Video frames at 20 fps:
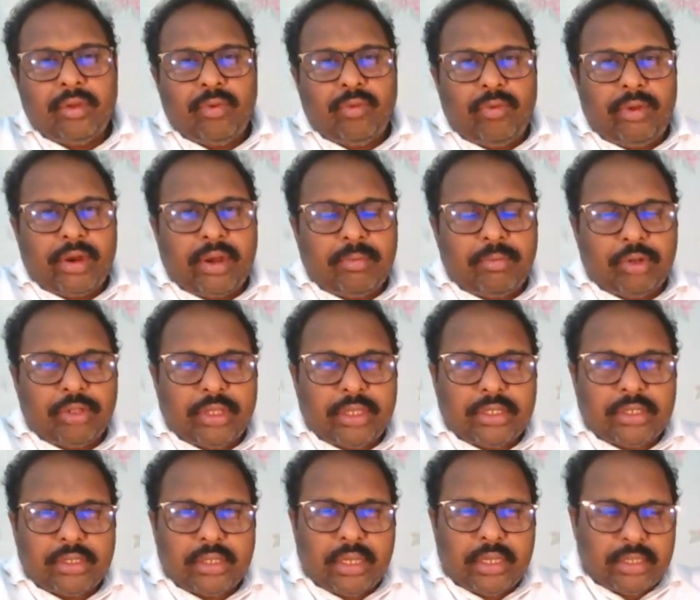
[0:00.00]
Welcome to
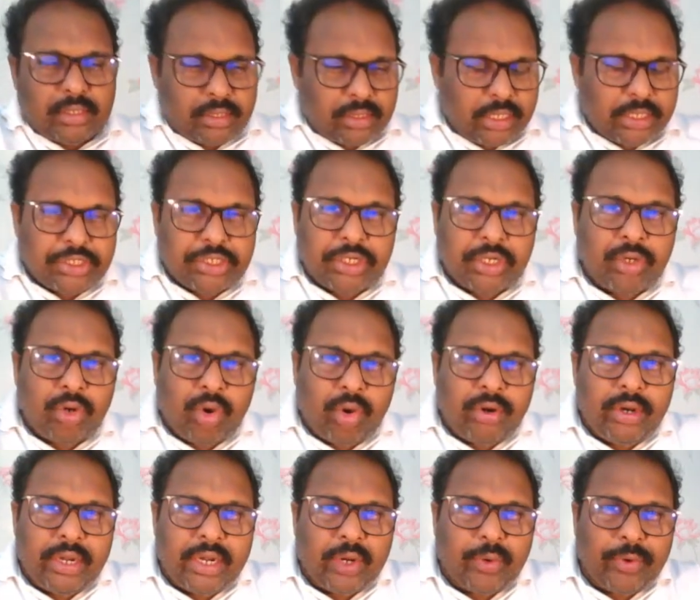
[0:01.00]
this session
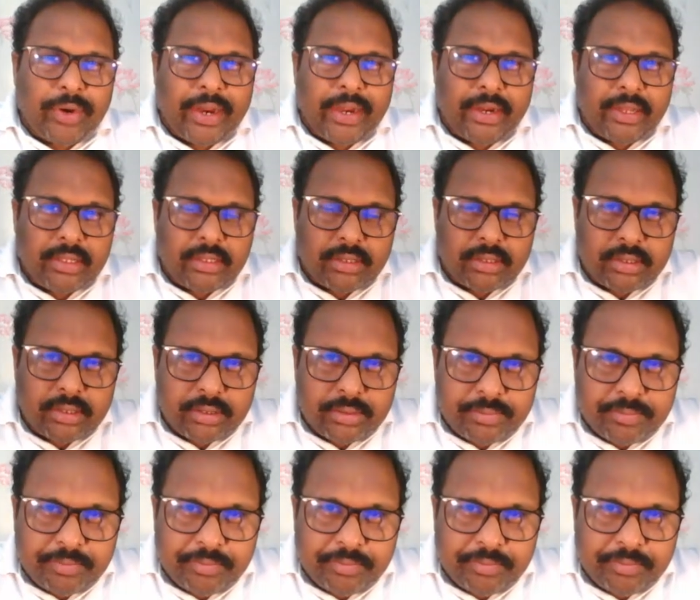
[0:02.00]
on interview guidance.